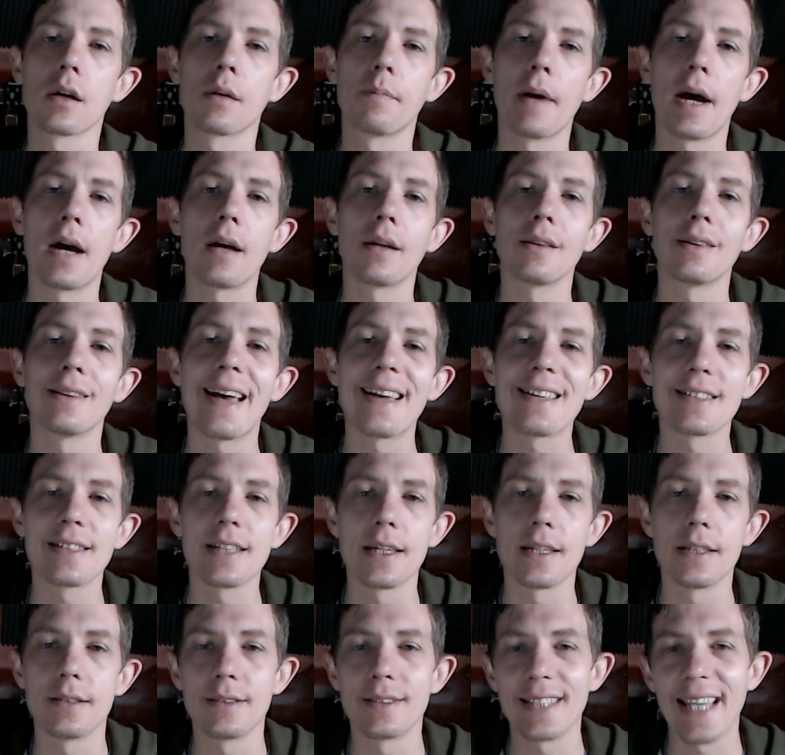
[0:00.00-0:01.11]
about
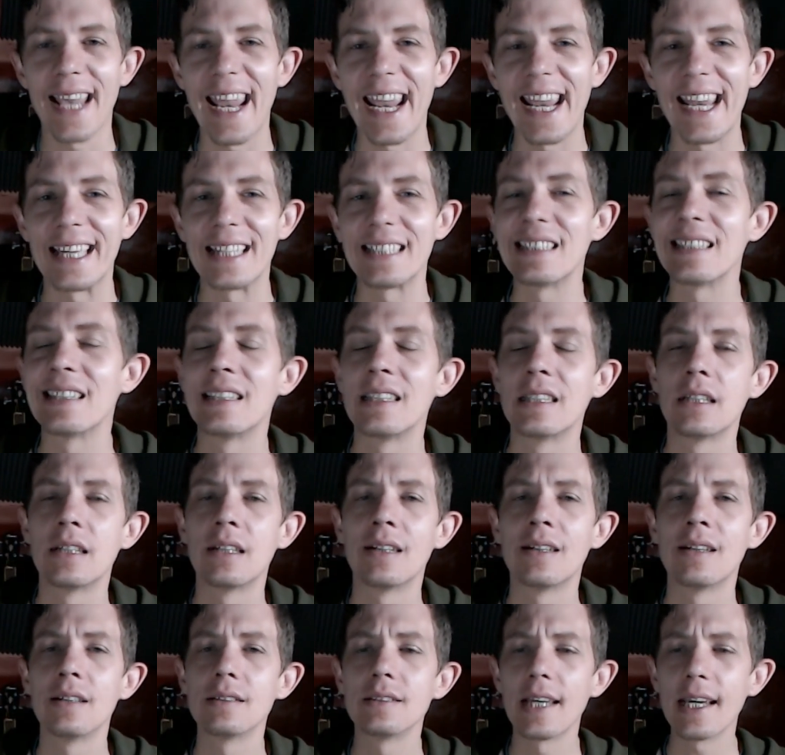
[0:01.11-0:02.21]
lessons and
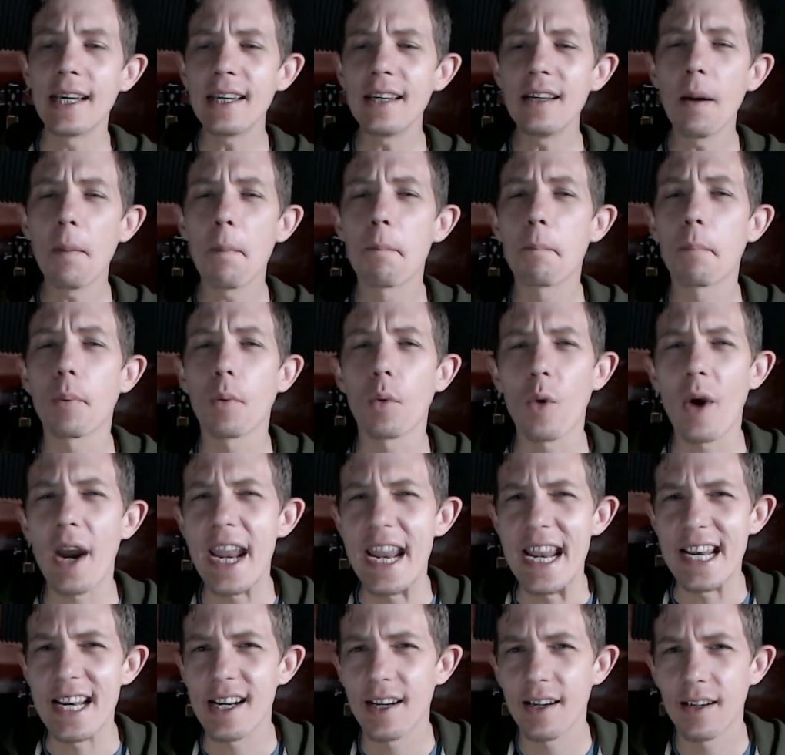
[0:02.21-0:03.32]
taking a
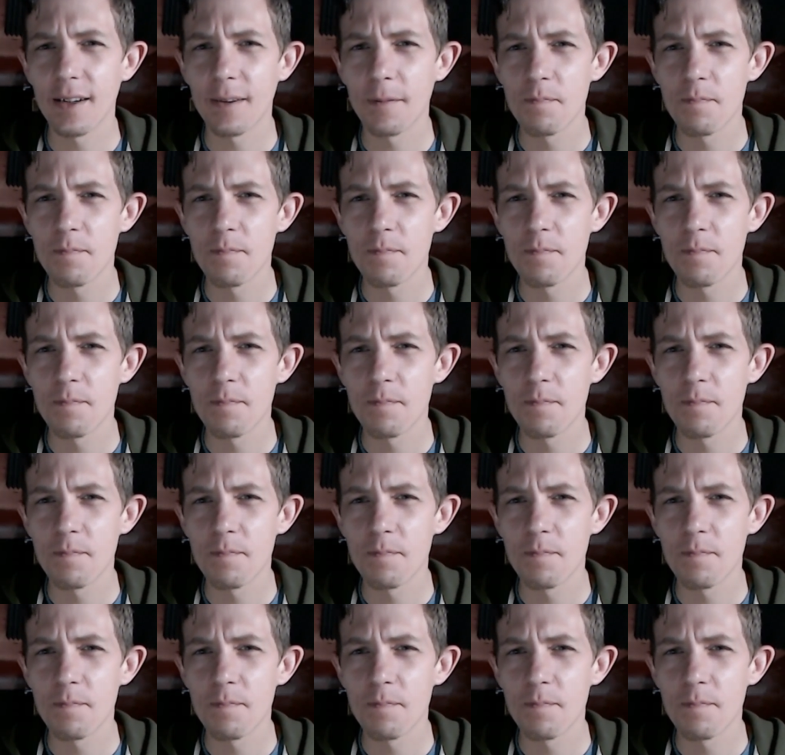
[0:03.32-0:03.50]
break.